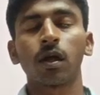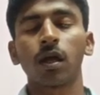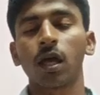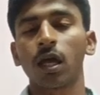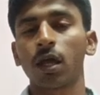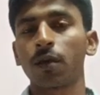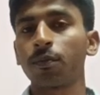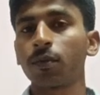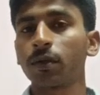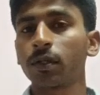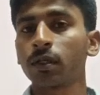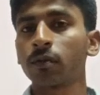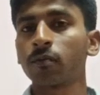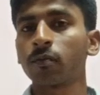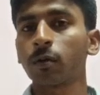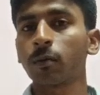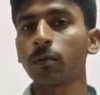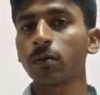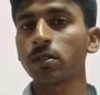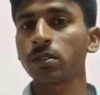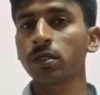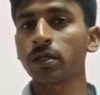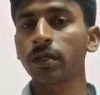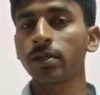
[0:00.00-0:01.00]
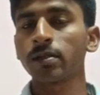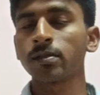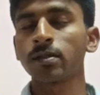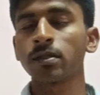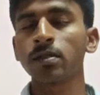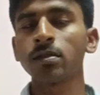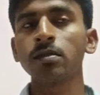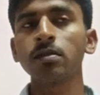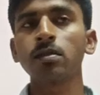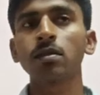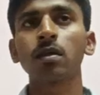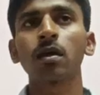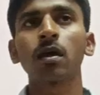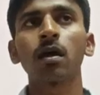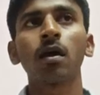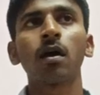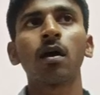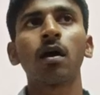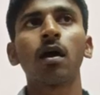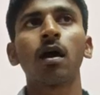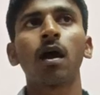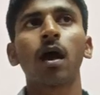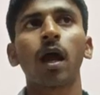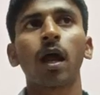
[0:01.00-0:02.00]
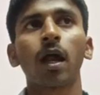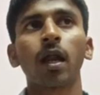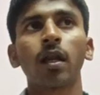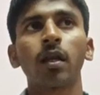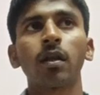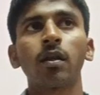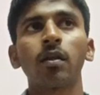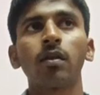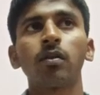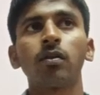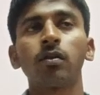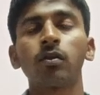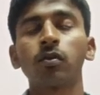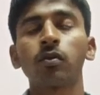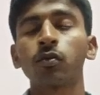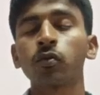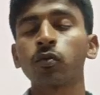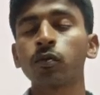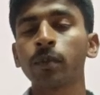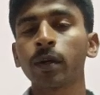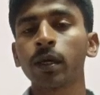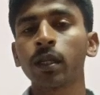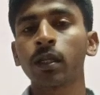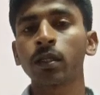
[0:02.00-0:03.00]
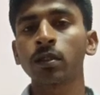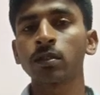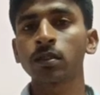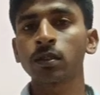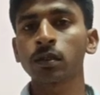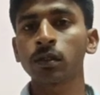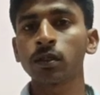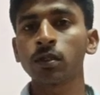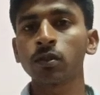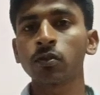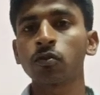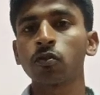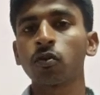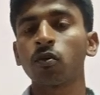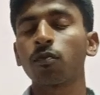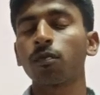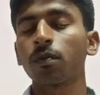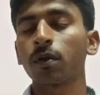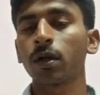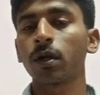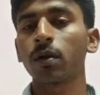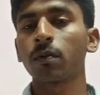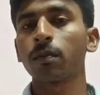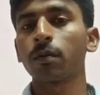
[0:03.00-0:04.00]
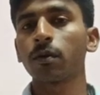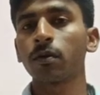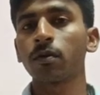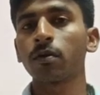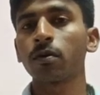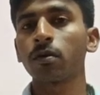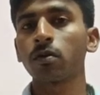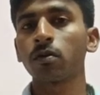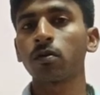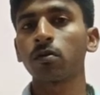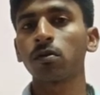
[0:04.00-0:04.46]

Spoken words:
air breathing propulsion engines and the two main engineers who have played a pivotal